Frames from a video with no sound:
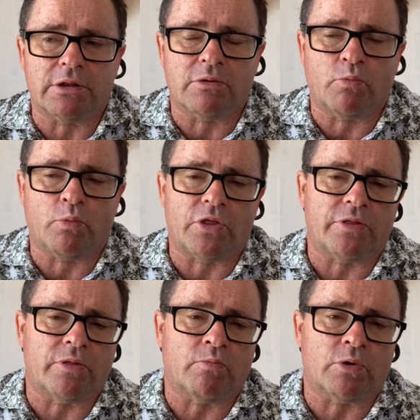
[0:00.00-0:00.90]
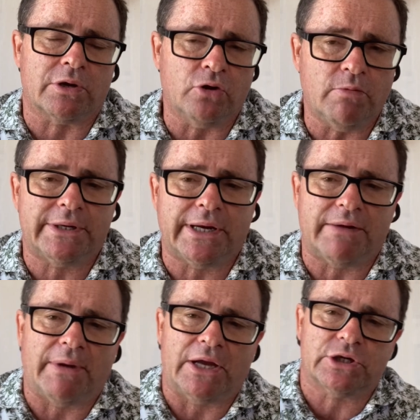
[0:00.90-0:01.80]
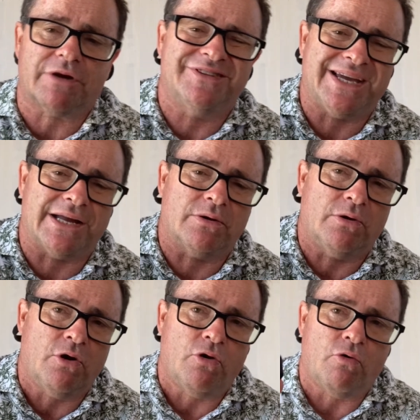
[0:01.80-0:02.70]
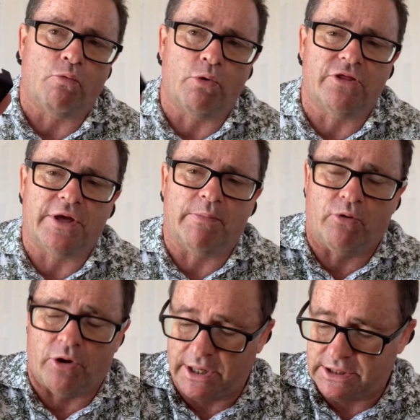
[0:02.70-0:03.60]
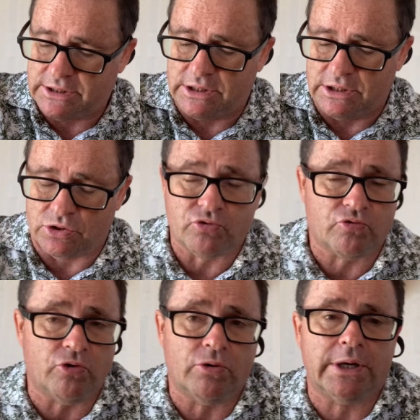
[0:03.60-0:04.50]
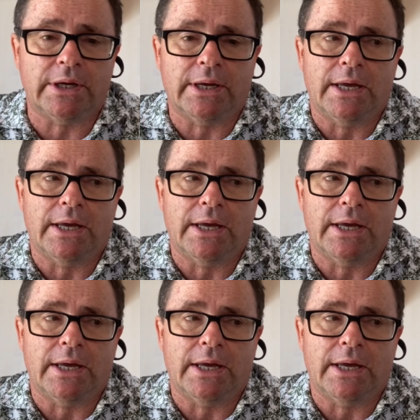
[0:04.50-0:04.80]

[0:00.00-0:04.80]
What Illuminati Magic have done with their products is truly